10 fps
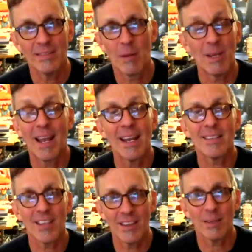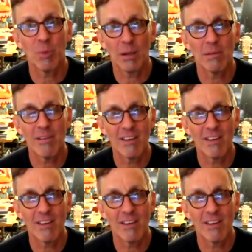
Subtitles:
I mean, ants, I think, probably